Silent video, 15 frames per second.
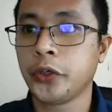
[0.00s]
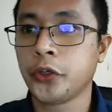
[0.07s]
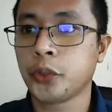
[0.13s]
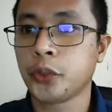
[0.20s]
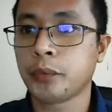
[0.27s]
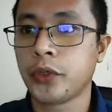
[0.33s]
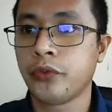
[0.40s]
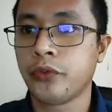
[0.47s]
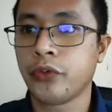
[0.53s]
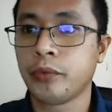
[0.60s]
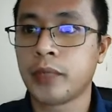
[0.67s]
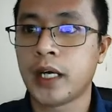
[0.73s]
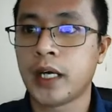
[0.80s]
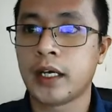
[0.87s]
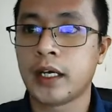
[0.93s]
to perform
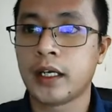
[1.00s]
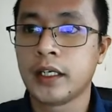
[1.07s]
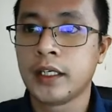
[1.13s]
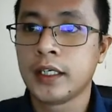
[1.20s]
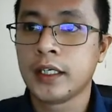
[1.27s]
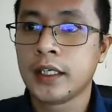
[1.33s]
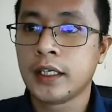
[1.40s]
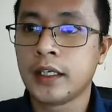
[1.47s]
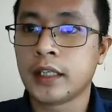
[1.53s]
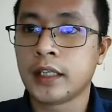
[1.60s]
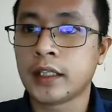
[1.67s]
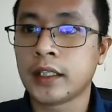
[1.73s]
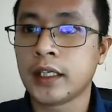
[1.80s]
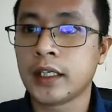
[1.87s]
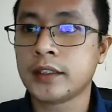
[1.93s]
the data
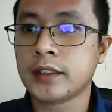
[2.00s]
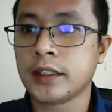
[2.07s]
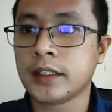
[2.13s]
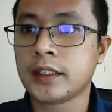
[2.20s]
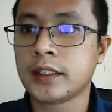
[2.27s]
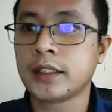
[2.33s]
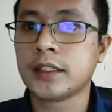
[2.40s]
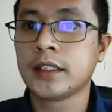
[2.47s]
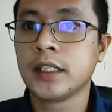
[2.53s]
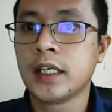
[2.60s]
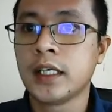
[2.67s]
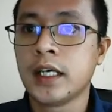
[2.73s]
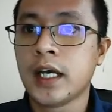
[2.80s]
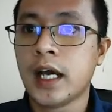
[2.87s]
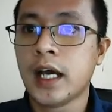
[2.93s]
analysis,
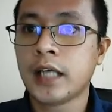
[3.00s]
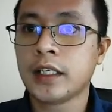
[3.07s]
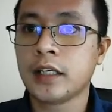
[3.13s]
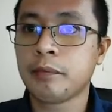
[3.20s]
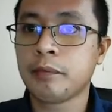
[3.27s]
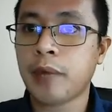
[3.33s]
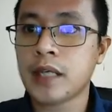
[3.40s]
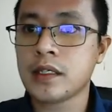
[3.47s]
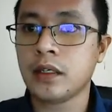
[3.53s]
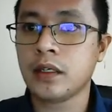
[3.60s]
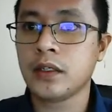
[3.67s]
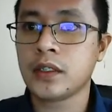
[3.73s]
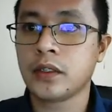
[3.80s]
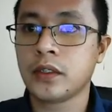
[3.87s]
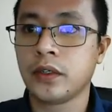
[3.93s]
and then pass
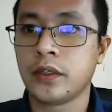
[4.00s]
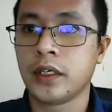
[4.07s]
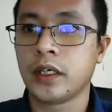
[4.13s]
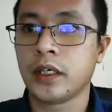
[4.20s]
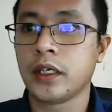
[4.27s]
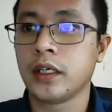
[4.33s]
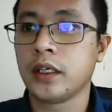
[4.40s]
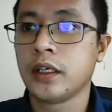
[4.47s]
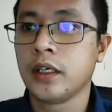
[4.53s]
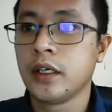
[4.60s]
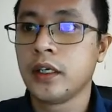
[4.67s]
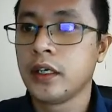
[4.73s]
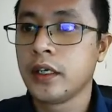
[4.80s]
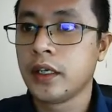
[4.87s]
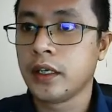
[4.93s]
also the
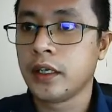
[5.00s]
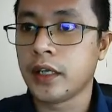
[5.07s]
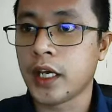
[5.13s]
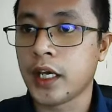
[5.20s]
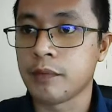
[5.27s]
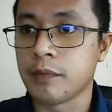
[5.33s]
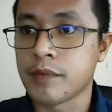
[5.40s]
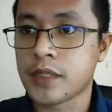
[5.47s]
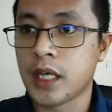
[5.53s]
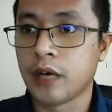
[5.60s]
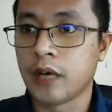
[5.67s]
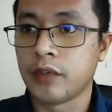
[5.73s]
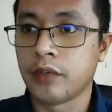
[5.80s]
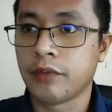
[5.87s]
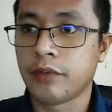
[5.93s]
names of the
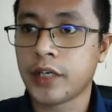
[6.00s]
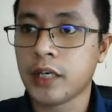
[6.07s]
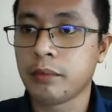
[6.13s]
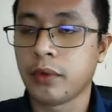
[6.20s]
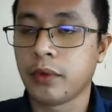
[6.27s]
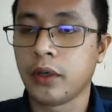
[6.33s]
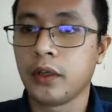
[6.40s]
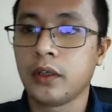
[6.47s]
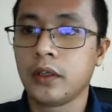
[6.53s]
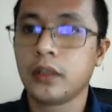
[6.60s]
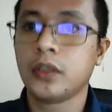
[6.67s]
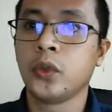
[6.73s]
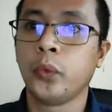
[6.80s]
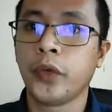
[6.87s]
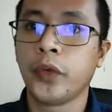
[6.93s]
variable in
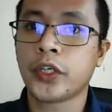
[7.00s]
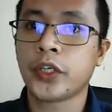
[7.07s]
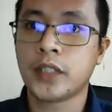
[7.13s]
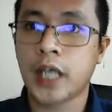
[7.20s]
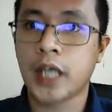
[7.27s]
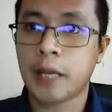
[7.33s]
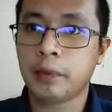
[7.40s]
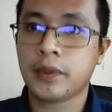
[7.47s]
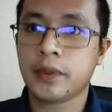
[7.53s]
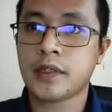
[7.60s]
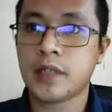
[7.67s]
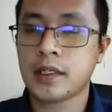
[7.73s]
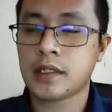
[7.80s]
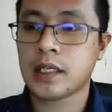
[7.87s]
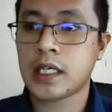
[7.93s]
which the hypothesis
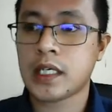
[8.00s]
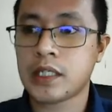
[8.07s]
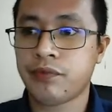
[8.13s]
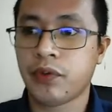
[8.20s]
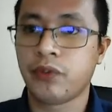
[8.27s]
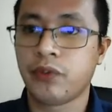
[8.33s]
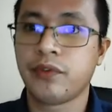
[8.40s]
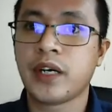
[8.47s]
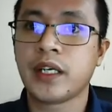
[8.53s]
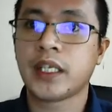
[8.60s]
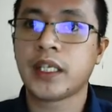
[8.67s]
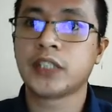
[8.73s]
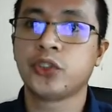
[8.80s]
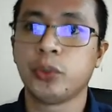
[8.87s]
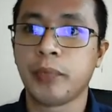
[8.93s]
test for variance
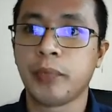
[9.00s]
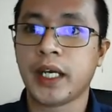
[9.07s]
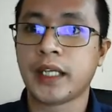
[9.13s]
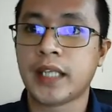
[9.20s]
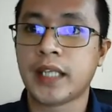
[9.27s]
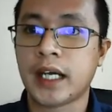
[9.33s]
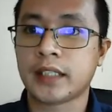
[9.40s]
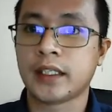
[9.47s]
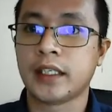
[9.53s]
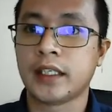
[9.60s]
will be conducted,